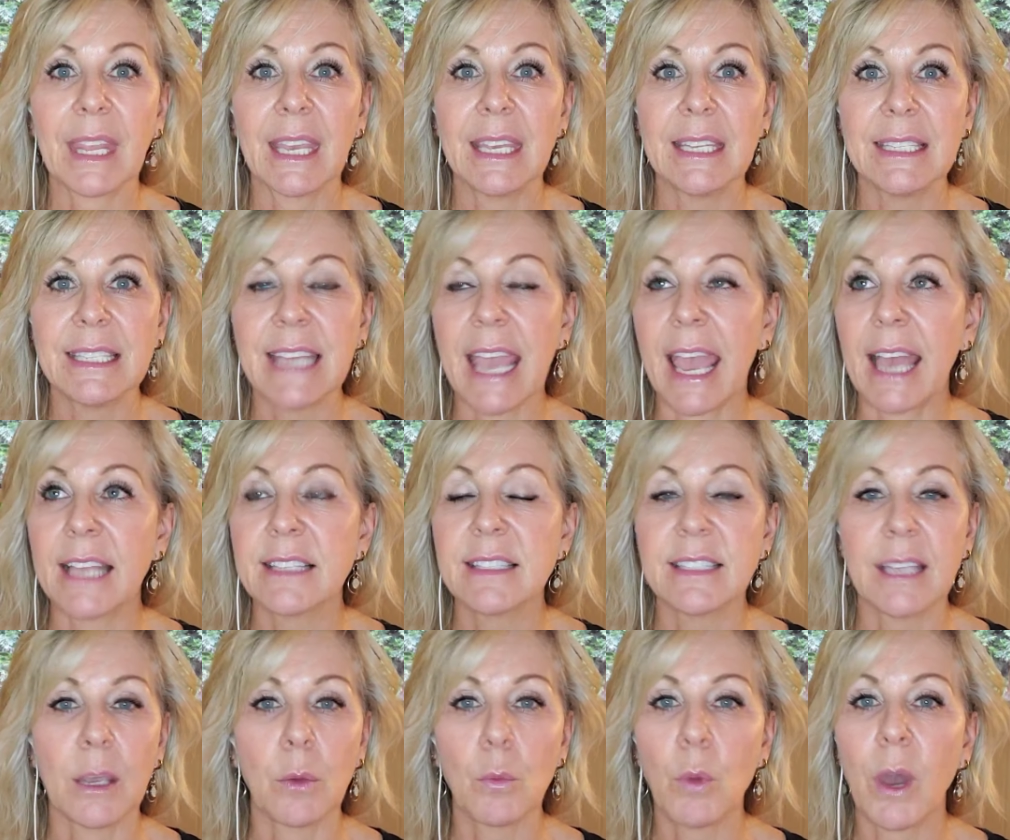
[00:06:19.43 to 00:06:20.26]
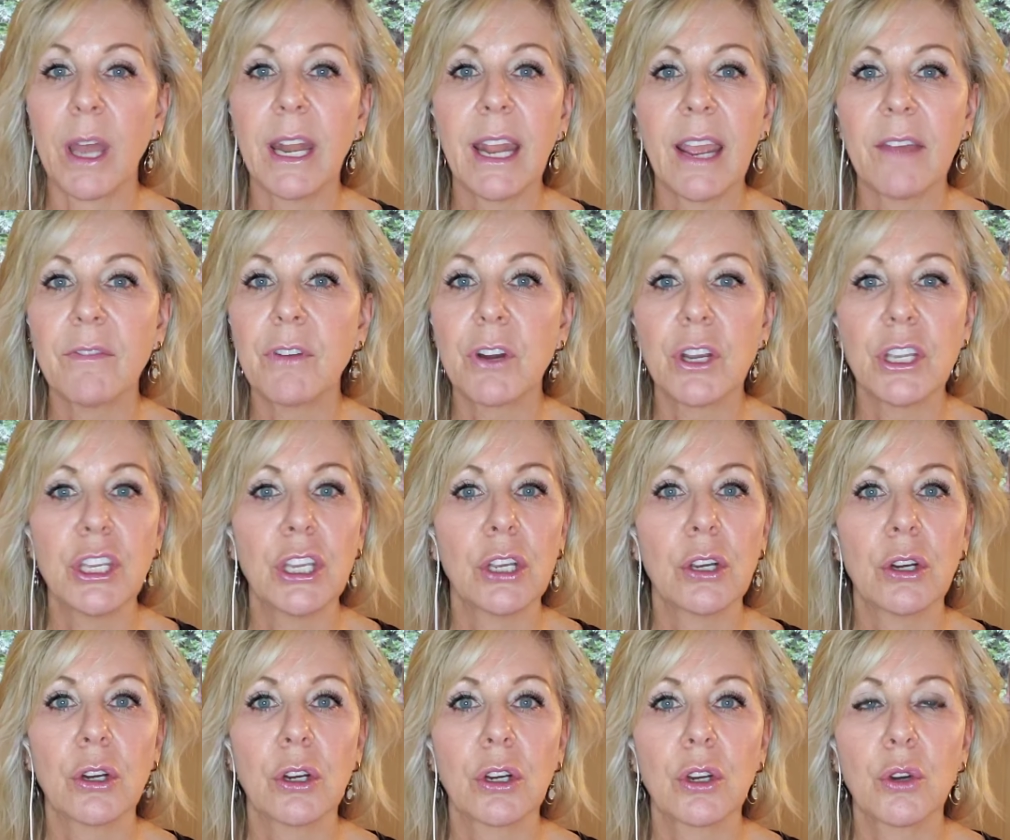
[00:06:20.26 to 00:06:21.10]
dancing, whatever
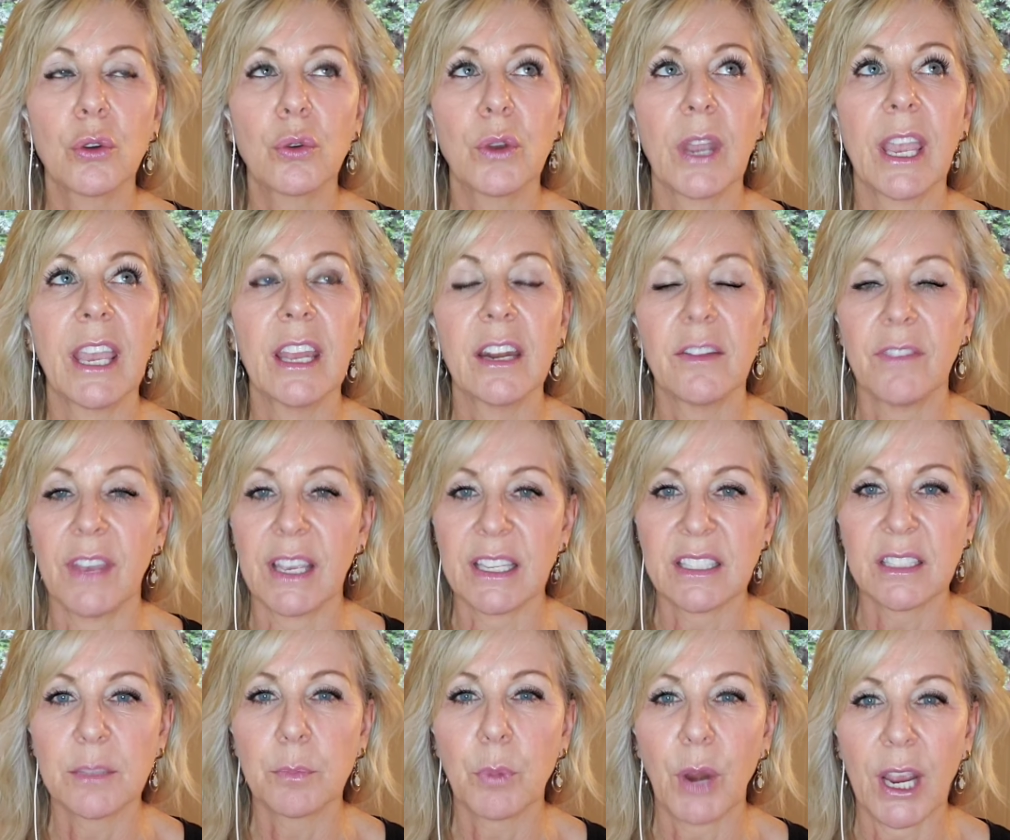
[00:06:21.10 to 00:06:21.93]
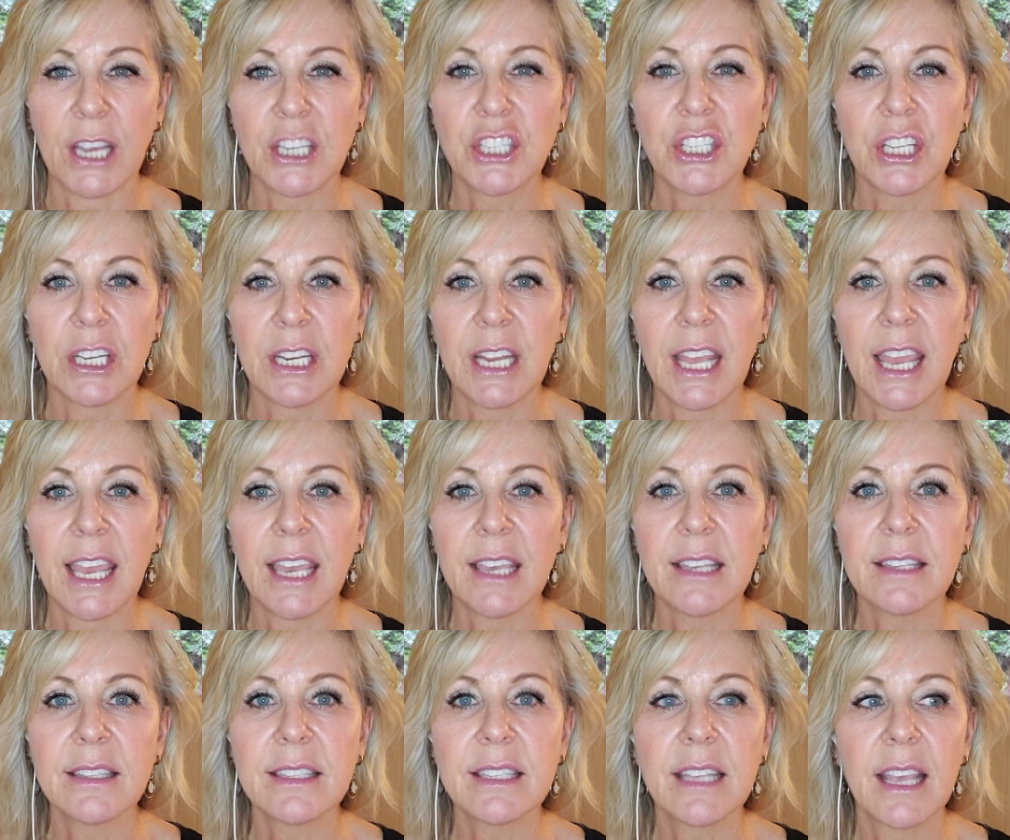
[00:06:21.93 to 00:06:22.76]
your creative expression
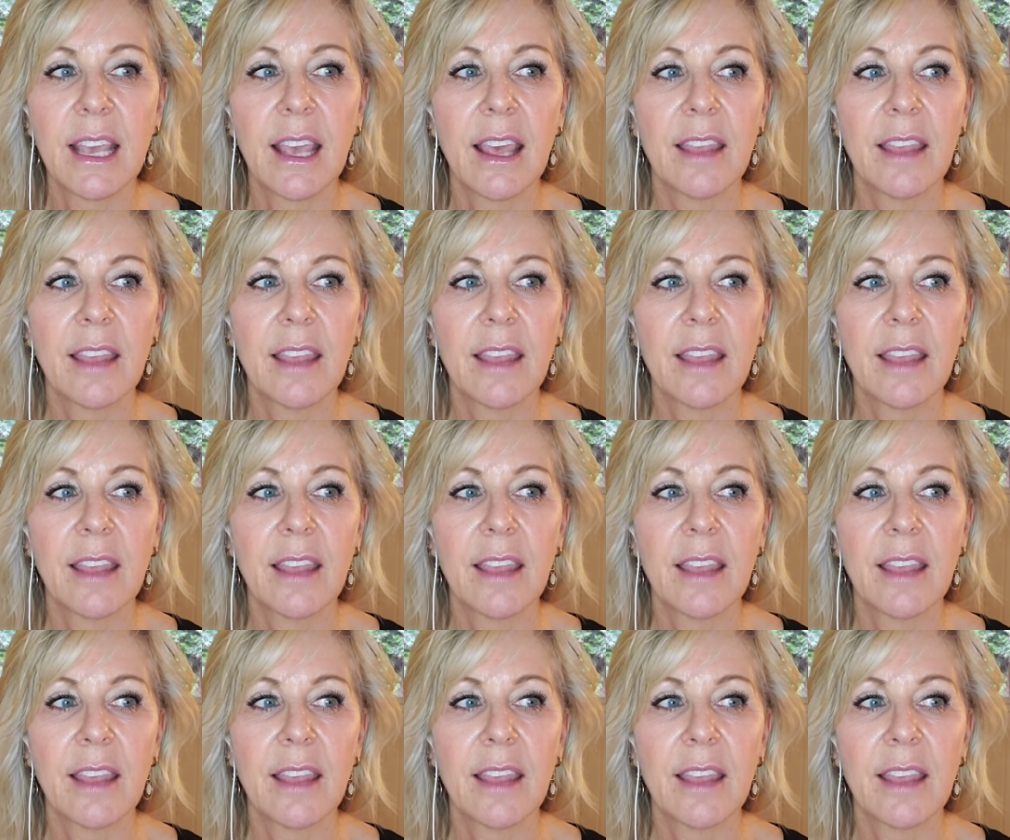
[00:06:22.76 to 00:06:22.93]
is,